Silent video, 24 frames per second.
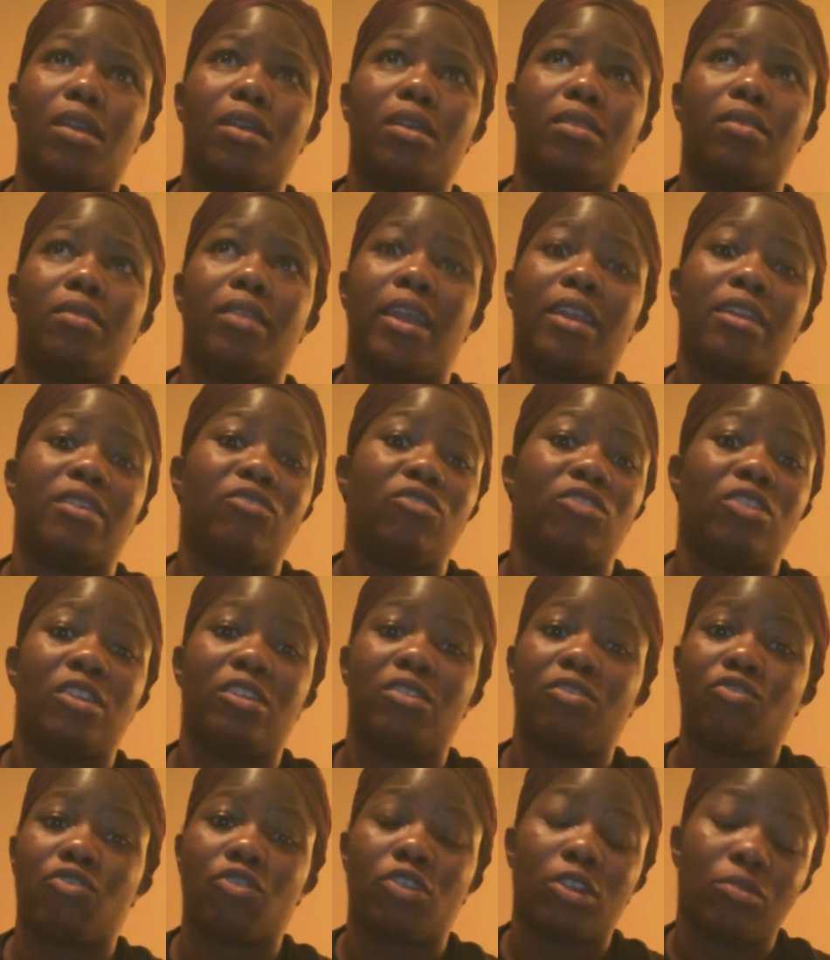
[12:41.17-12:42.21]
they
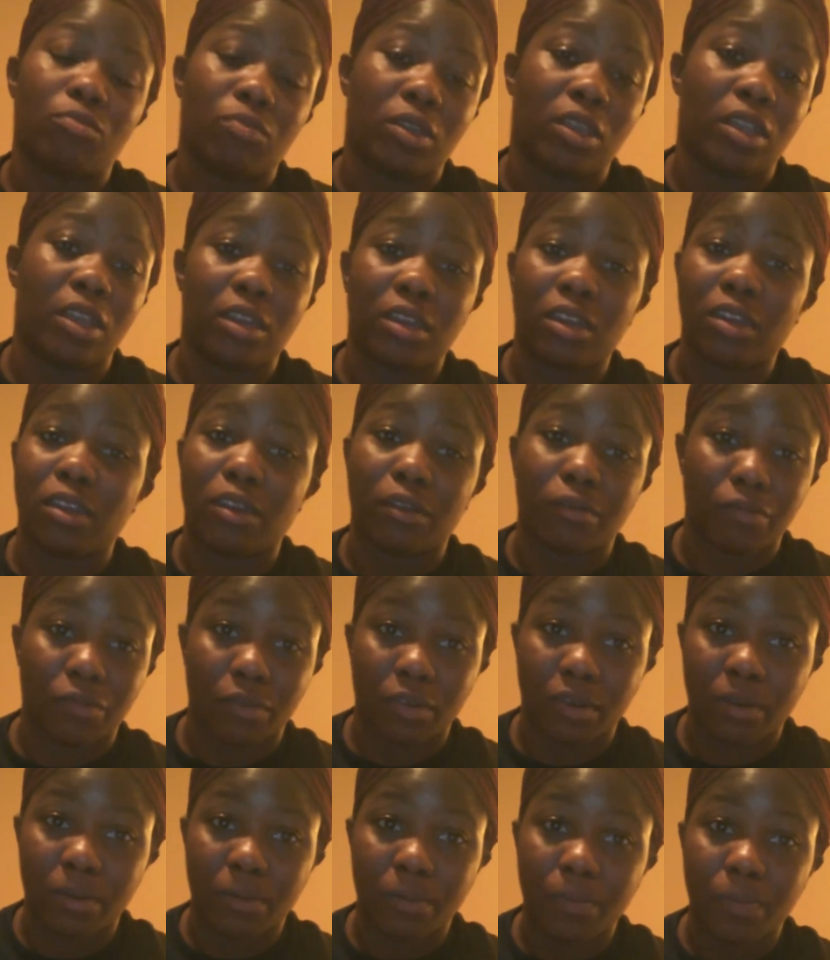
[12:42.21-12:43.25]
didn't treat me any
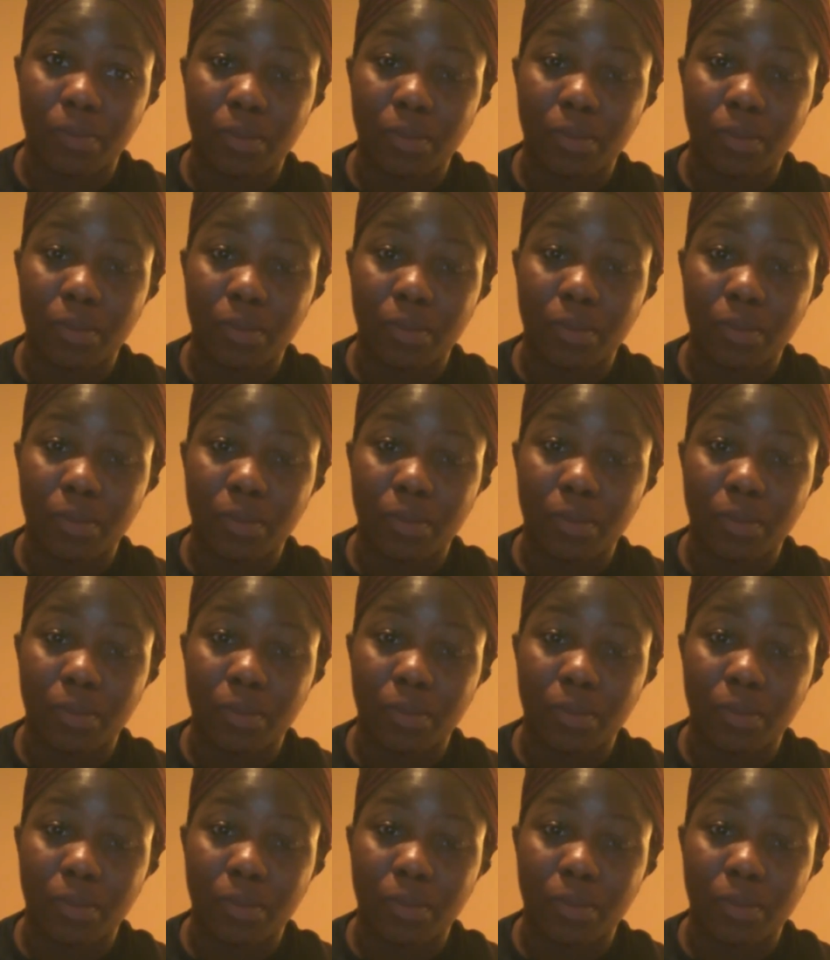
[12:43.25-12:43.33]
different,